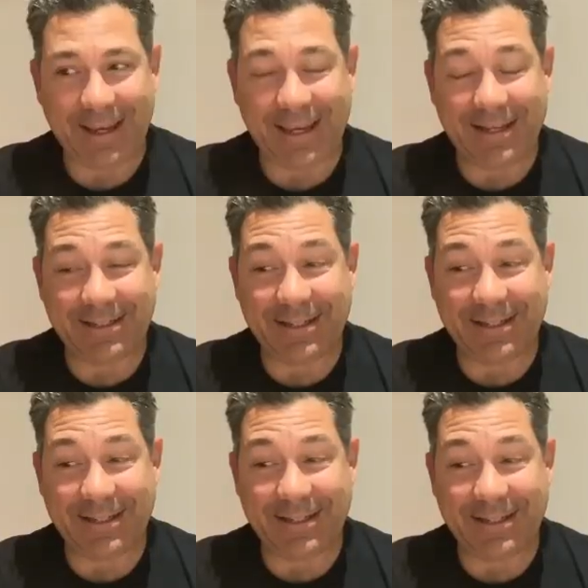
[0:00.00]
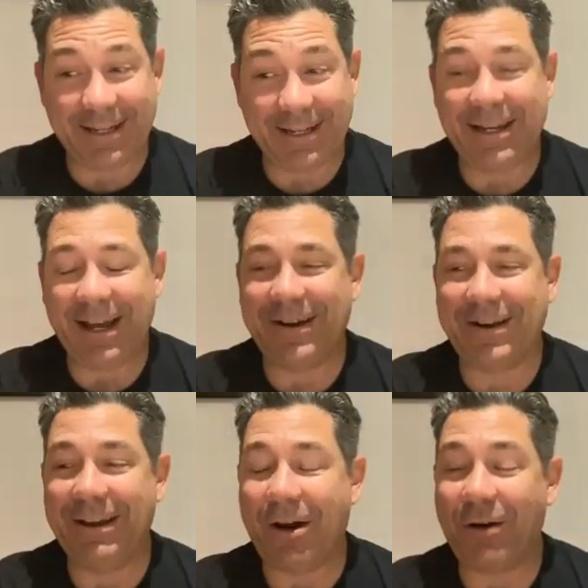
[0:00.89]
Indeed.
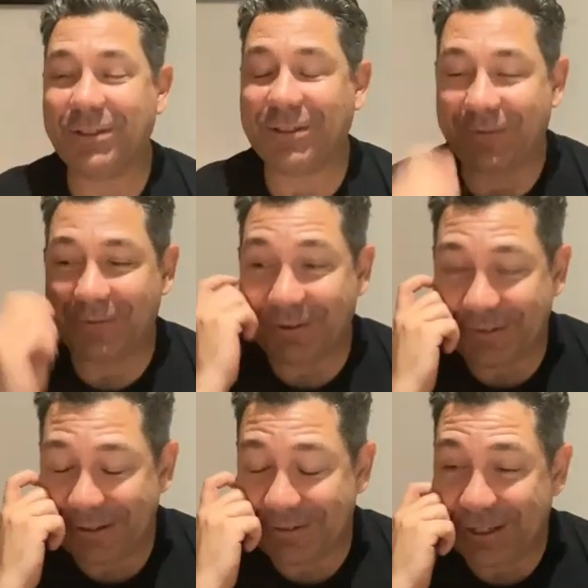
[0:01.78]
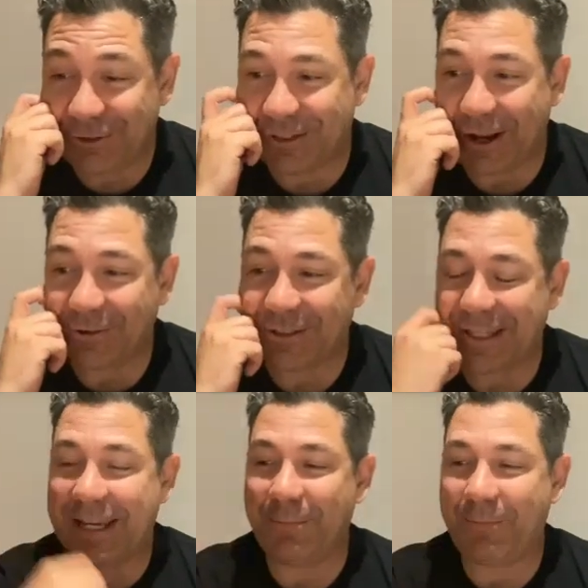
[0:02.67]
I was sort of interesting. I was
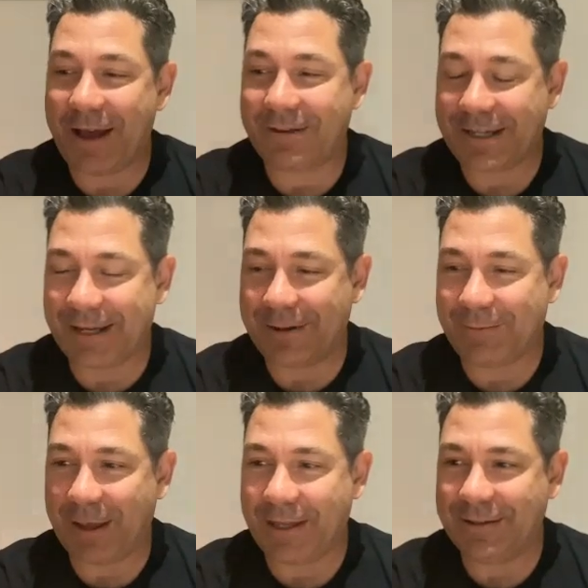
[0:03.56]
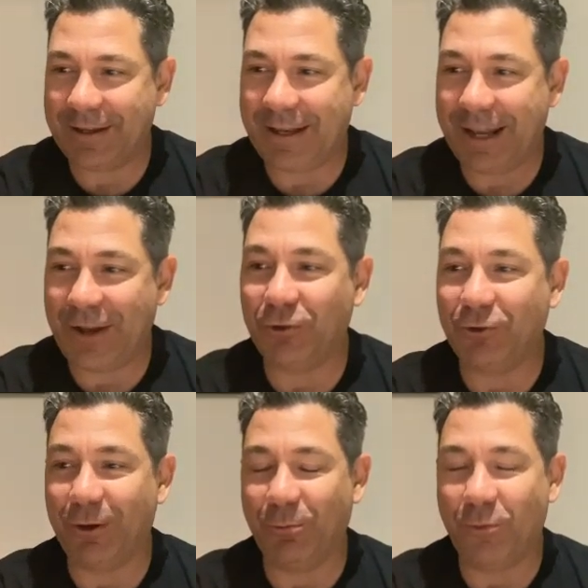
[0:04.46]
thinking about an annual
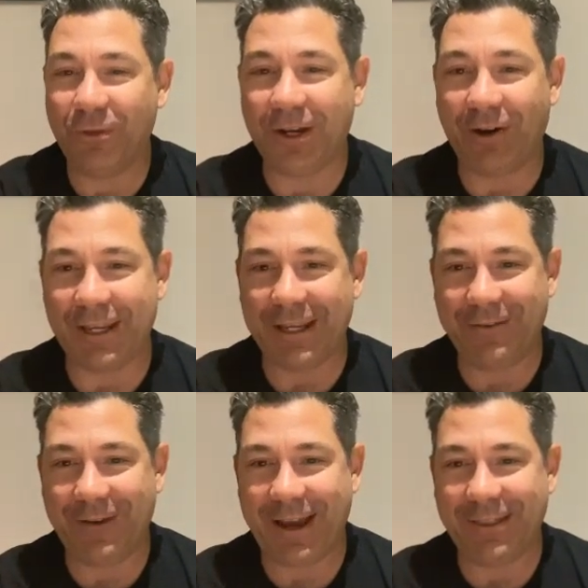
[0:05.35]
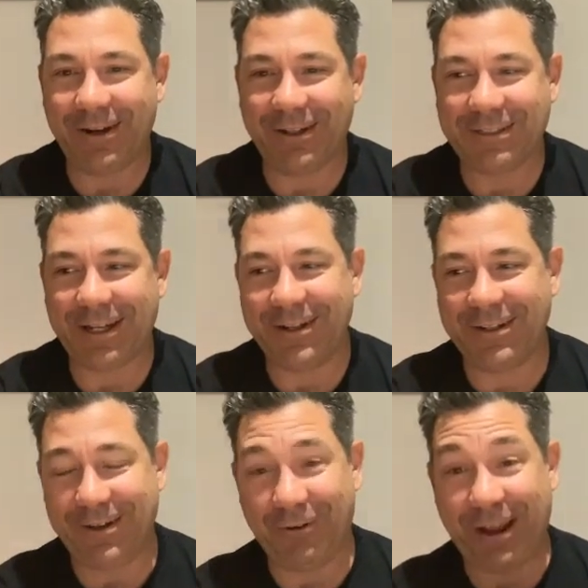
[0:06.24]
award that I give out that I started
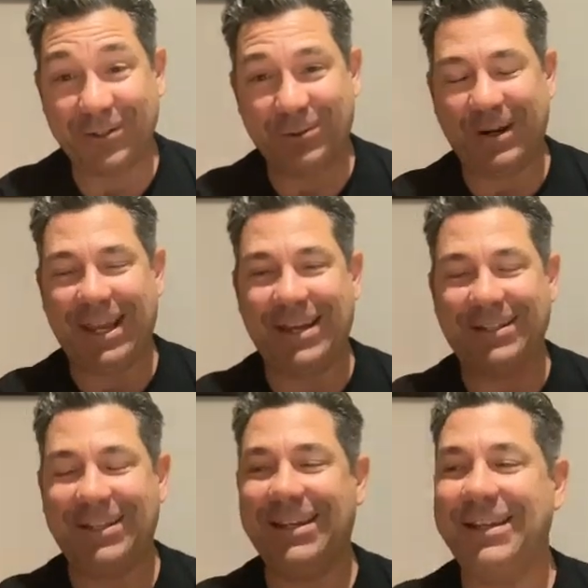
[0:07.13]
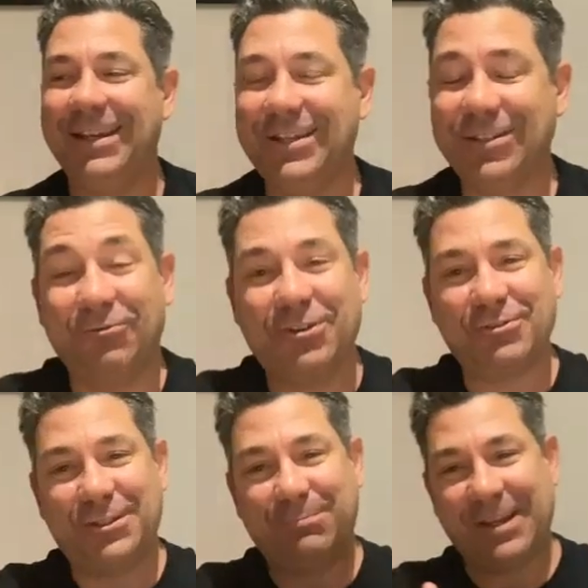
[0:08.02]
around 2018. So
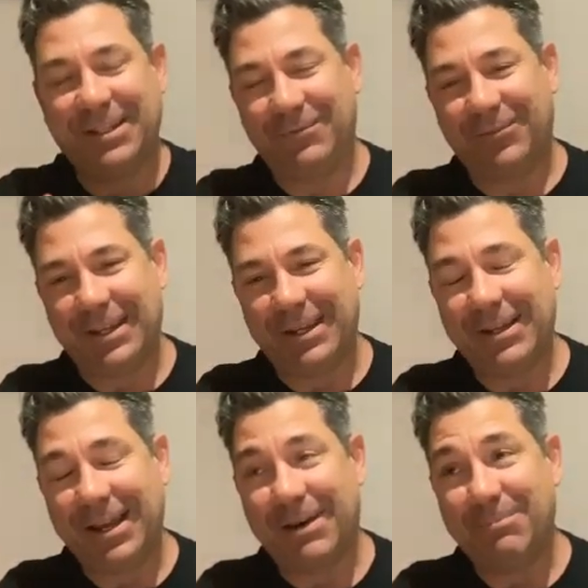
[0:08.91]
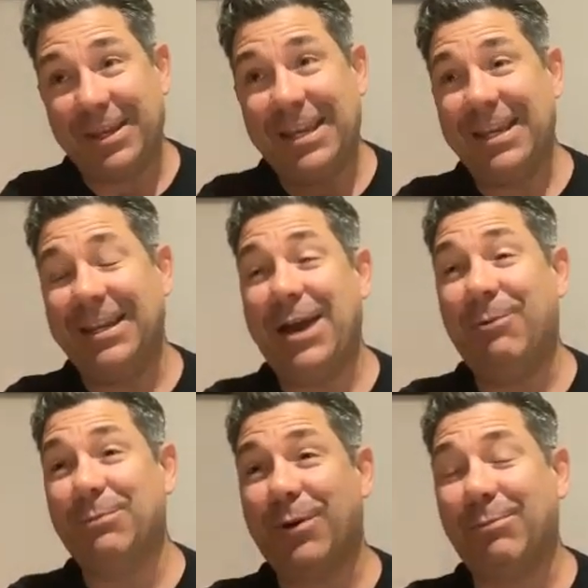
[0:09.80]
retrospectively, Be Here Now
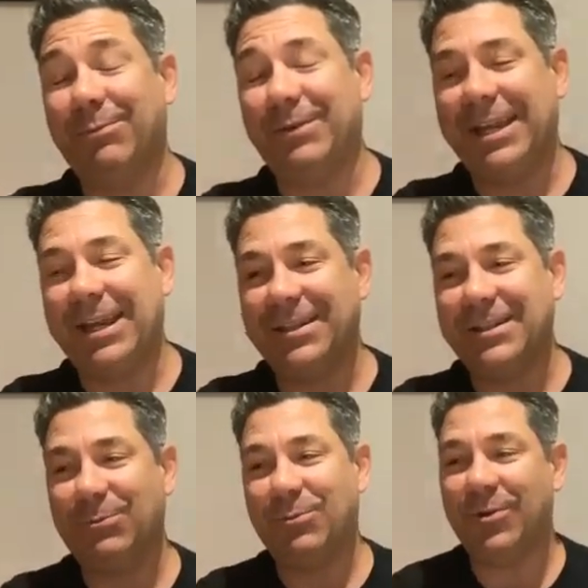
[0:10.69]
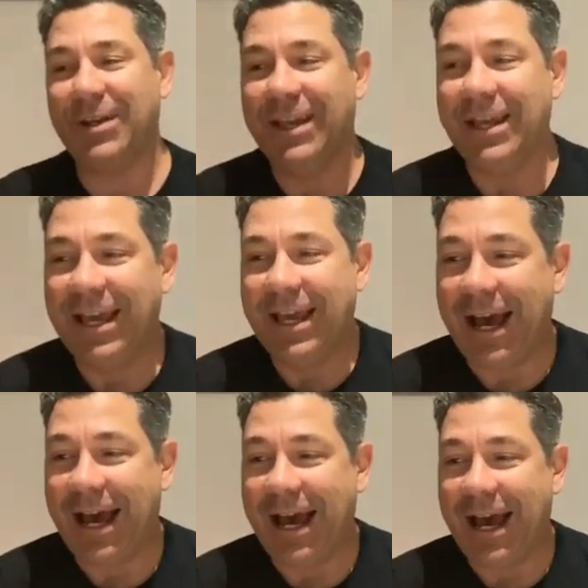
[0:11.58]
would probably get this award.
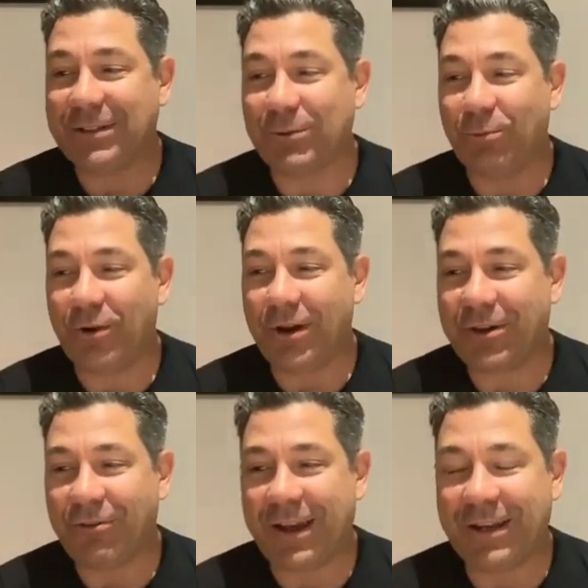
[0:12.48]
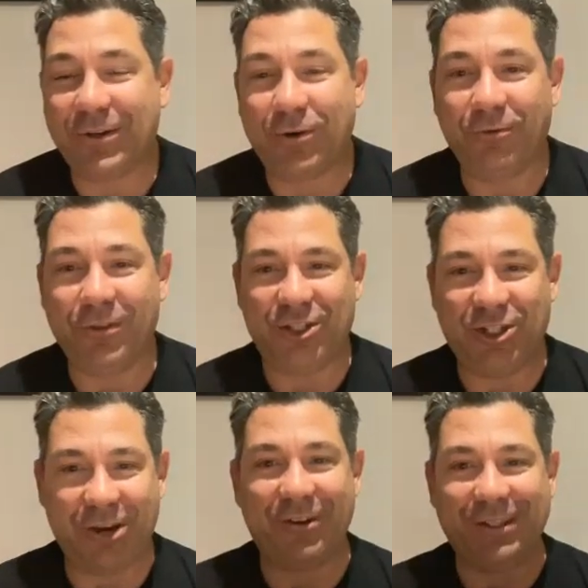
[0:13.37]
And it's an award I created called the
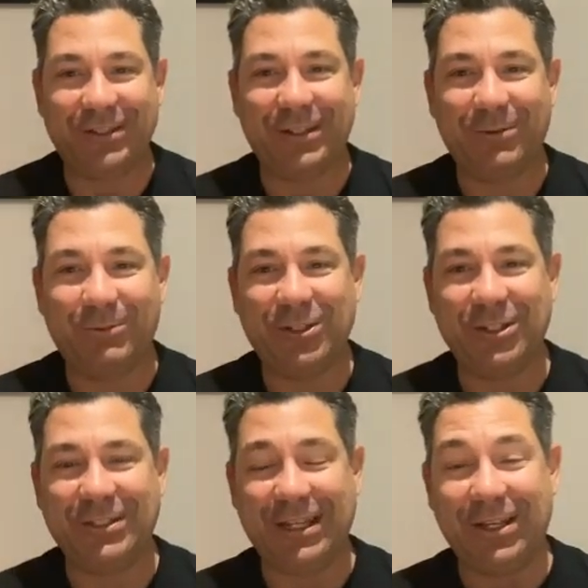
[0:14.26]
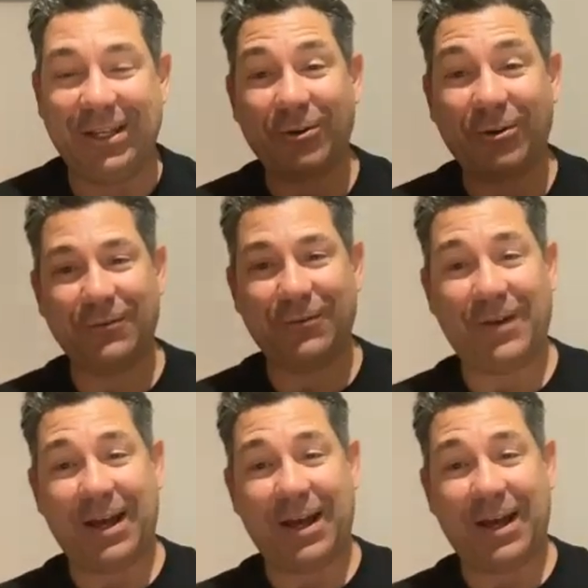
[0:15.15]
Jerrys, which is in honor of